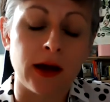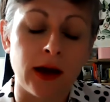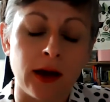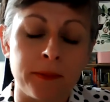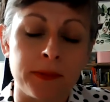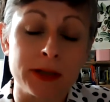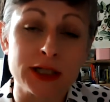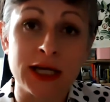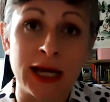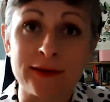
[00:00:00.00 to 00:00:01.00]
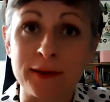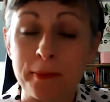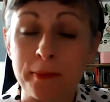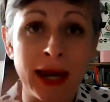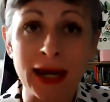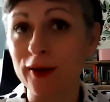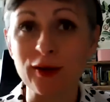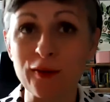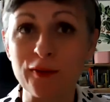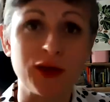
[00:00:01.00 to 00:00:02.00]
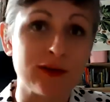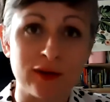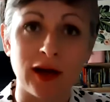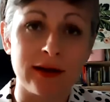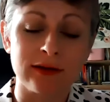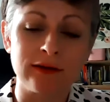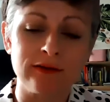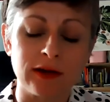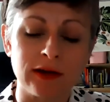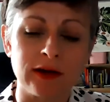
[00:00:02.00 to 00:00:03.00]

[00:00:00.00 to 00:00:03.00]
machines are made out of the kinds of